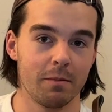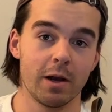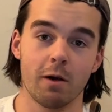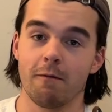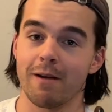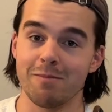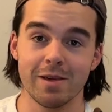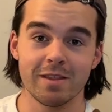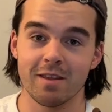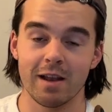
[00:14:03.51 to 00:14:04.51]
know if I
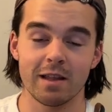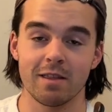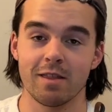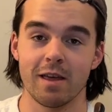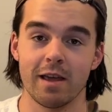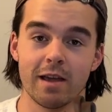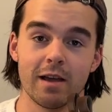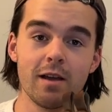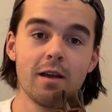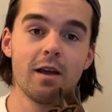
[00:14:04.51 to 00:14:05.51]
missed
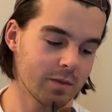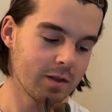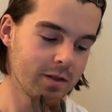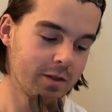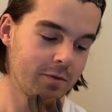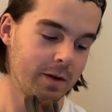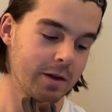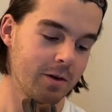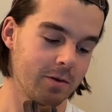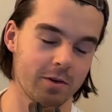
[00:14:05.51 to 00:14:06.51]
anything. These
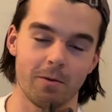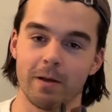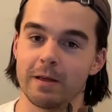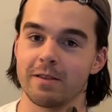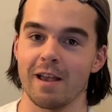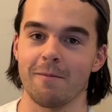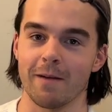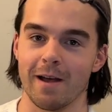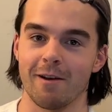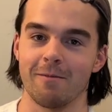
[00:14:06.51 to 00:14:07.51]
videos are really
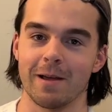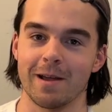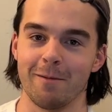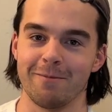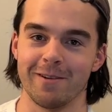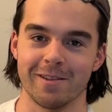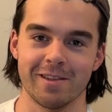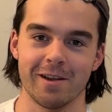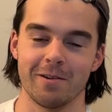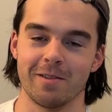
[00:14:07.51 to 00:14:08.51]
stepping out of my comfort
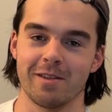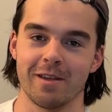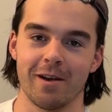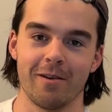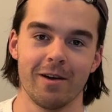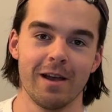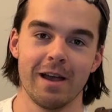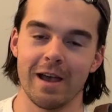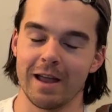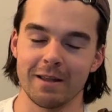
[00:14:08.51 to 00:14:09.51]
zone, so
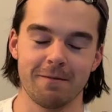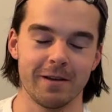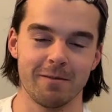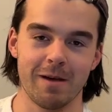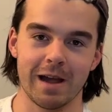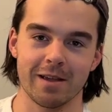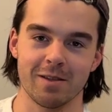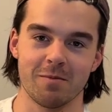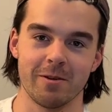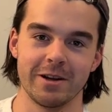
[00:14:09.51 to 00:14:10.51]
any feedback is
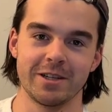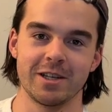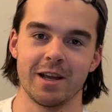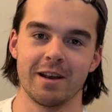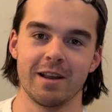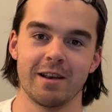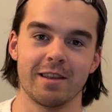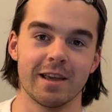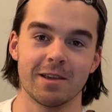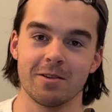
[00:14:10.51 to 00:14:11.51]
appreciated.
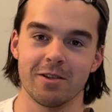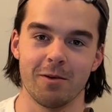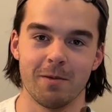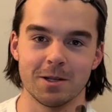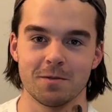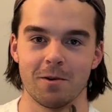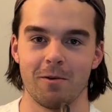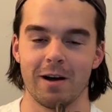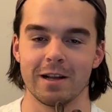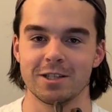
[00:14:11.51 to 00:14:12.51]
Thank you so much for
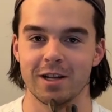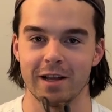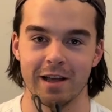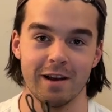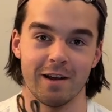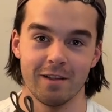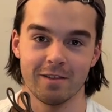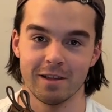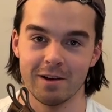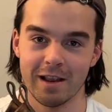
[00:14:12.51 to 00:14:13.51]
watching, and I'll
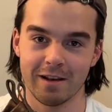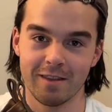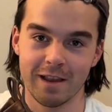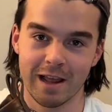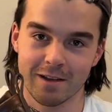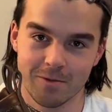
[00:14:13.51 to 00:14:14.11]
see you in the next